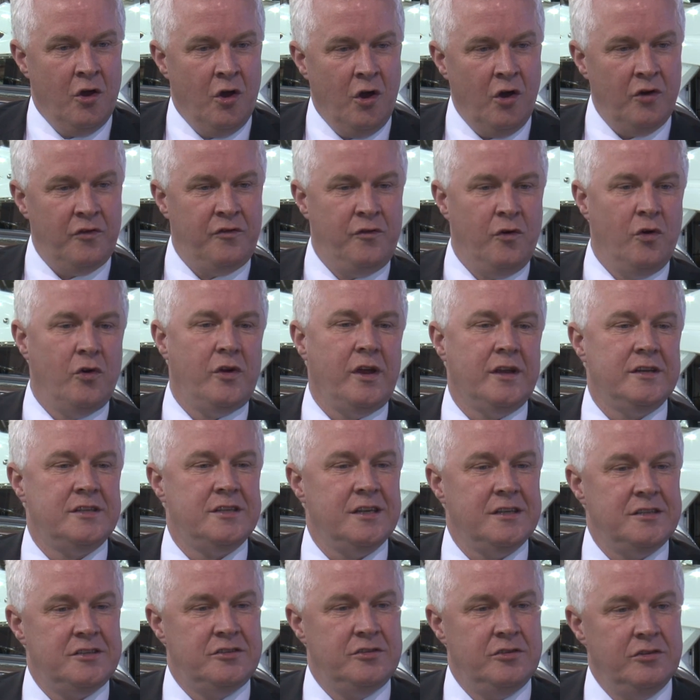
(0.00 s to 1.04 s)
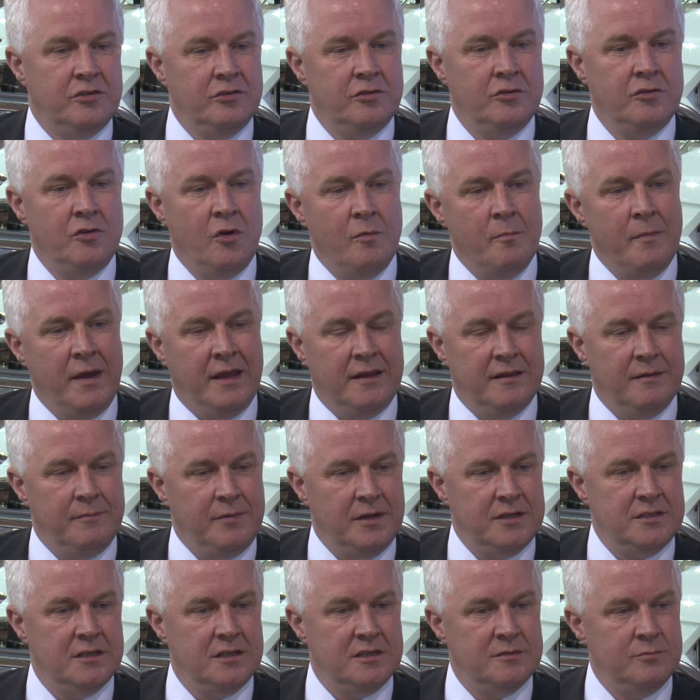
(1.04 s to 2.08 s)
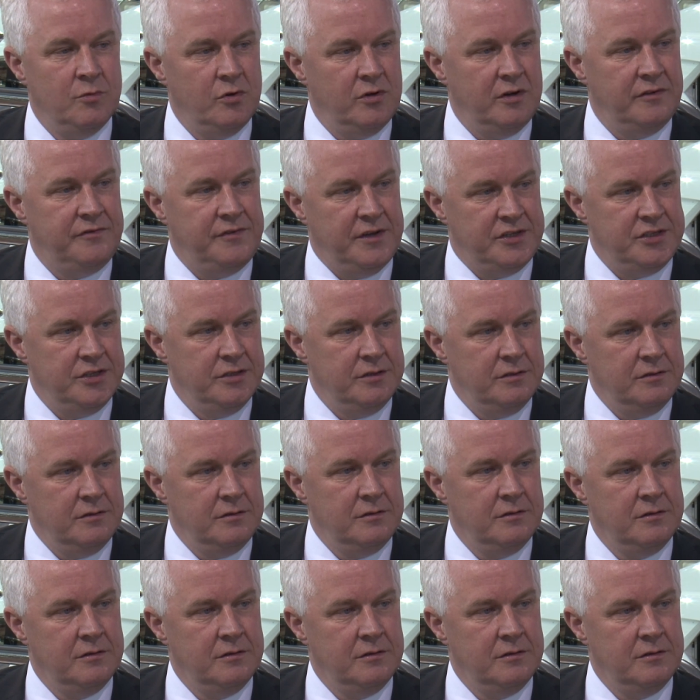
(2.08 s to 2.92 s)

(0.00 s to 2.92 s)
Our focus is to make the business more efficient